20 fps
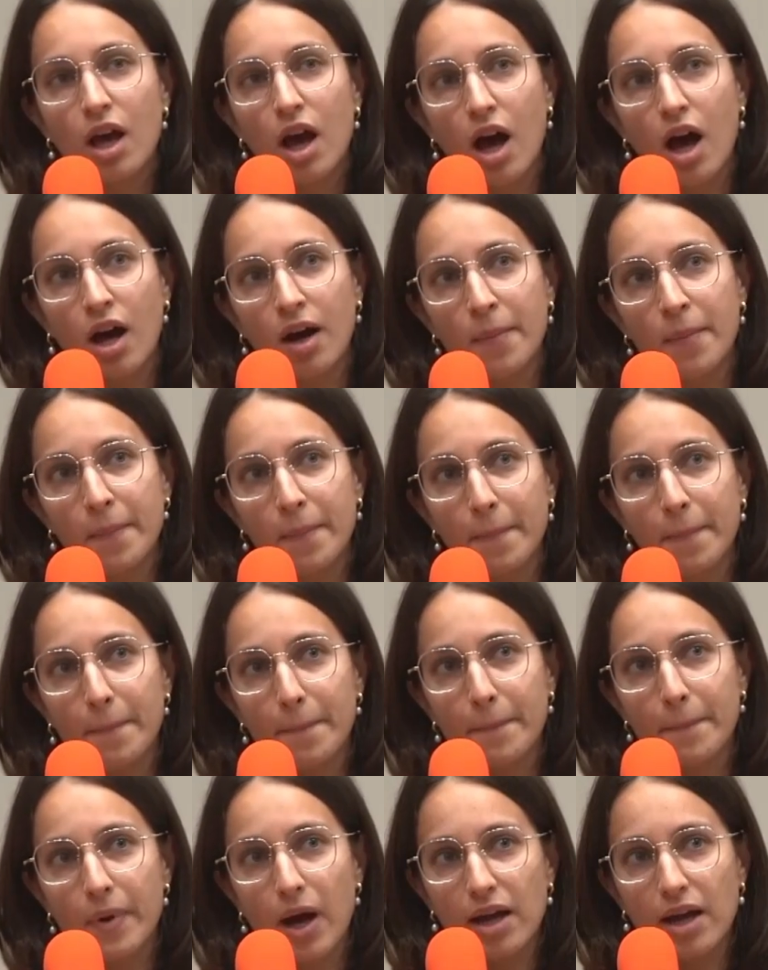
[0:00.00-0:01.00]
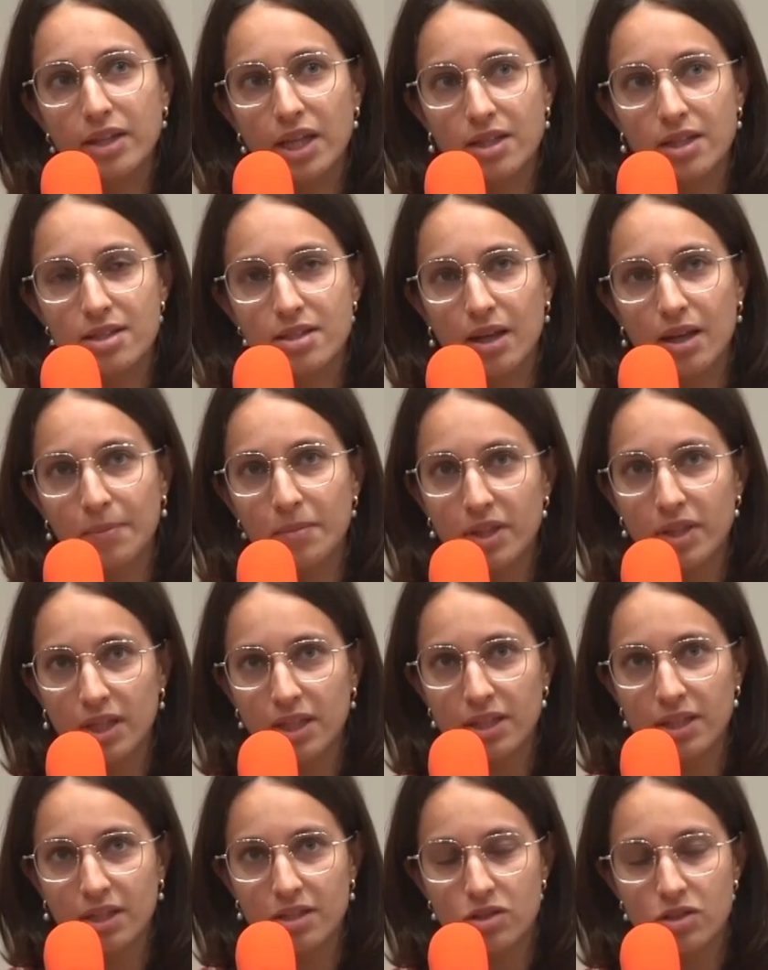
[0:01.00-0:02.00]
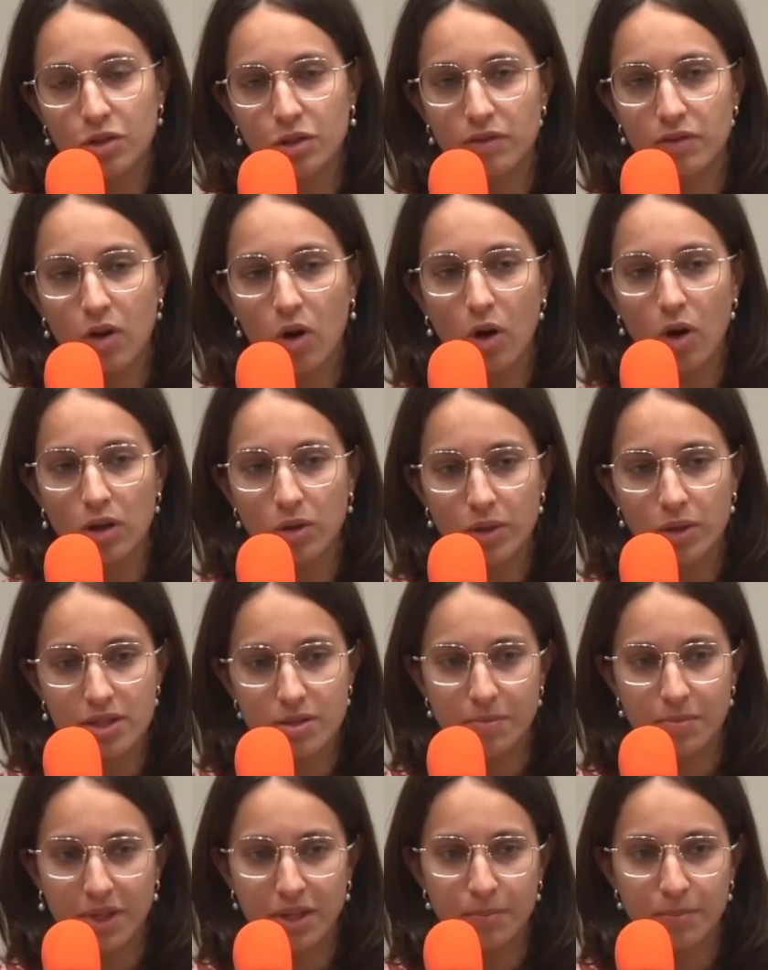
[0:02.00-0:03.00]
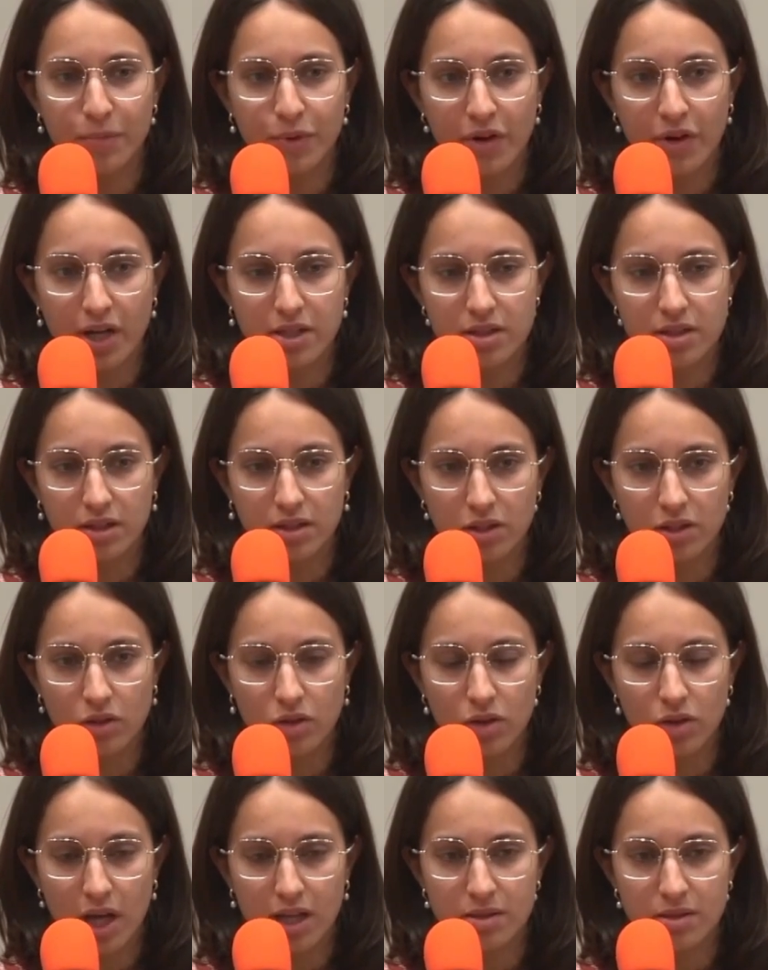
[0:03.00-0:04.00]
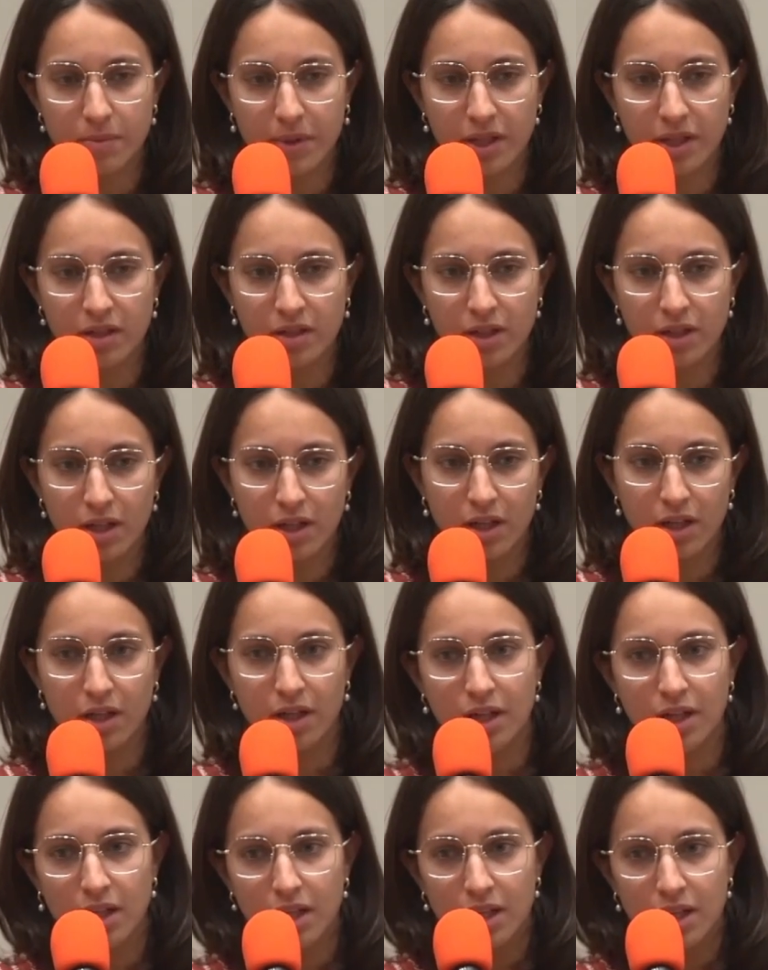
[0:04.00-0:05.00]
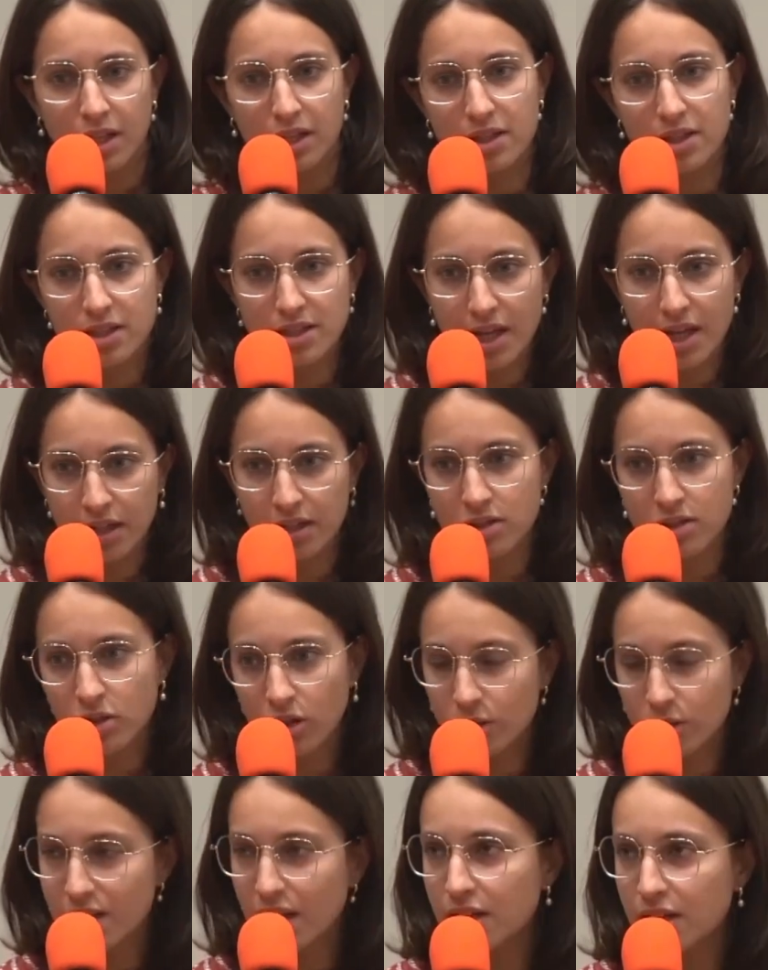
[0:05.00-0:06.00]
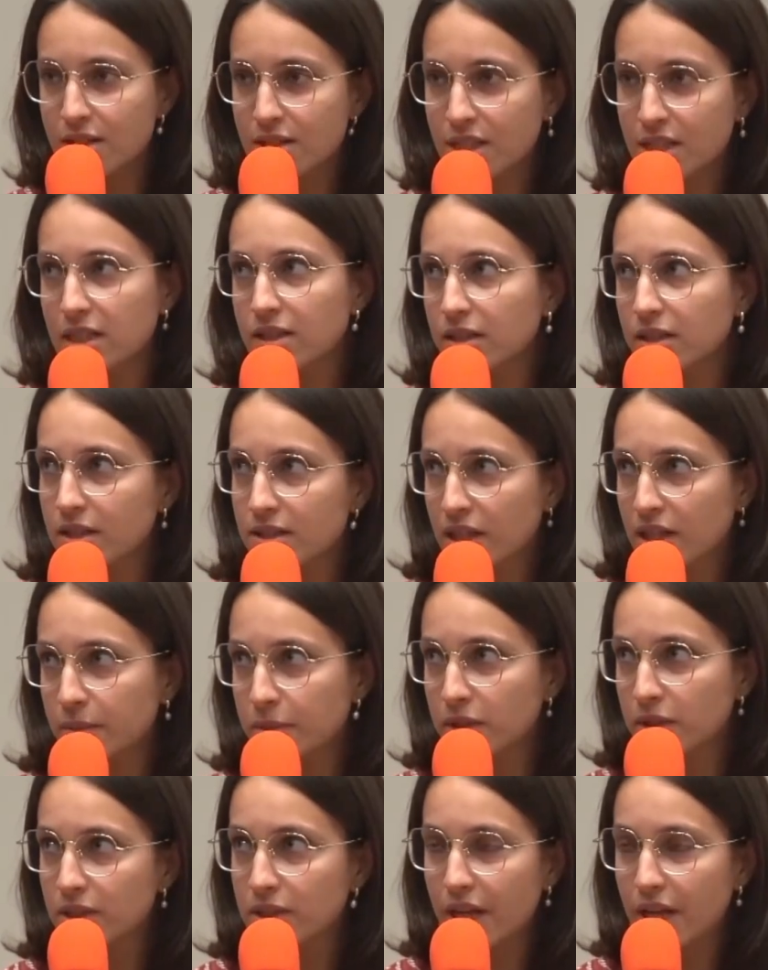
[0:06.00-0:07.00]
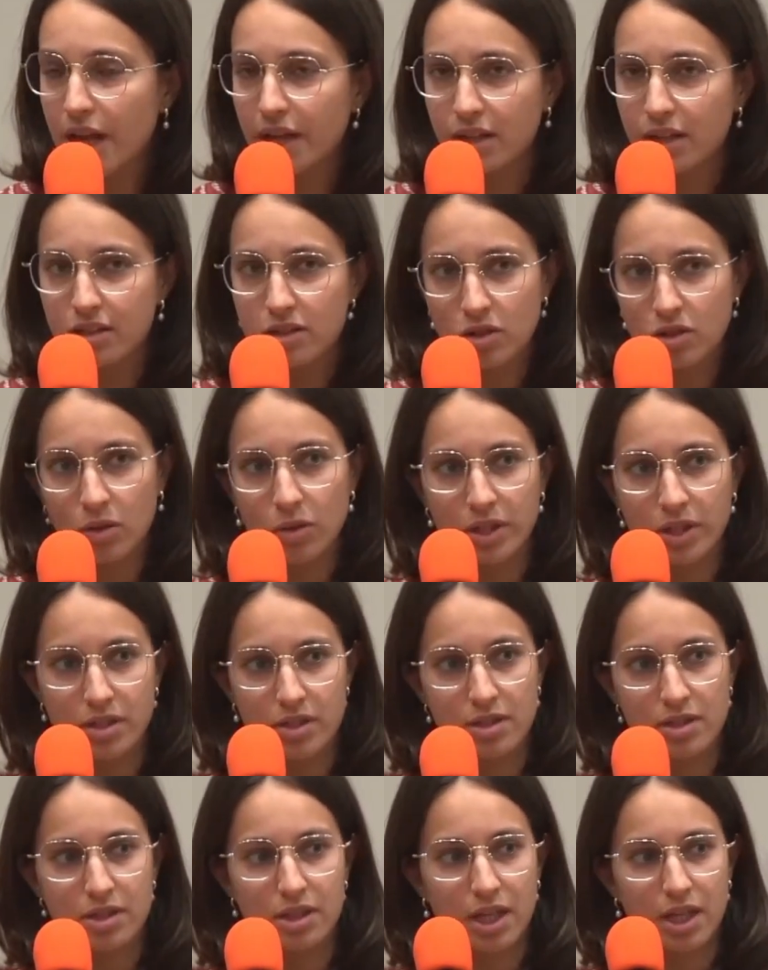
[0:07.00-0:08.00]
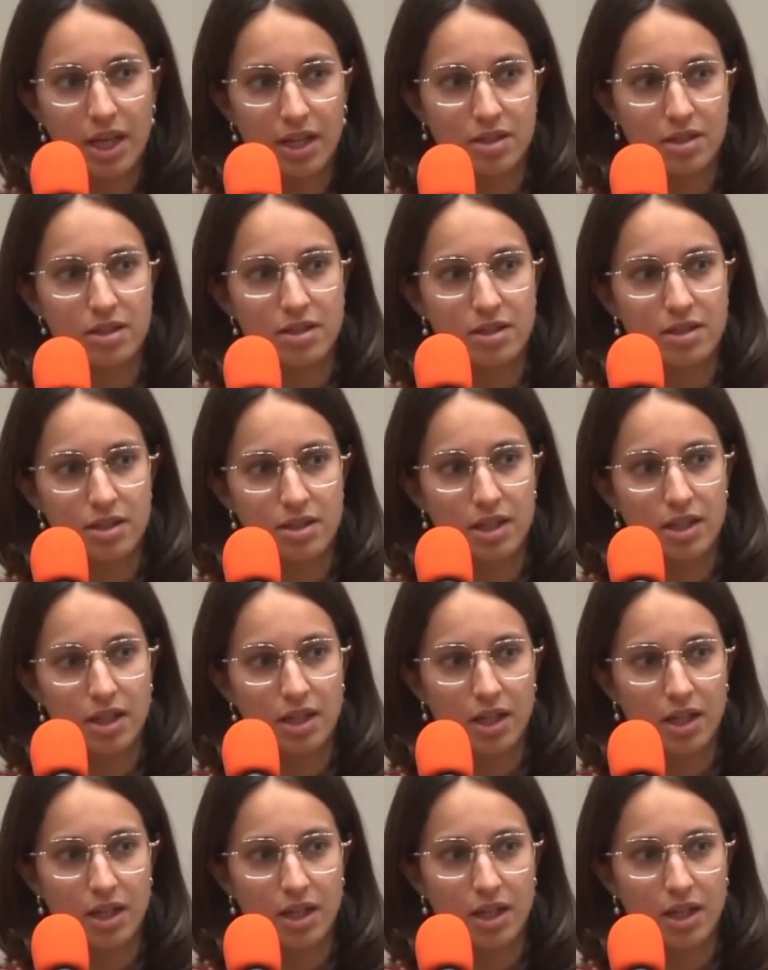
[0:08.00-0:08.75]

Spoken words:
I think something that's sort of always been present though has been design has always had a seat at the table, and it's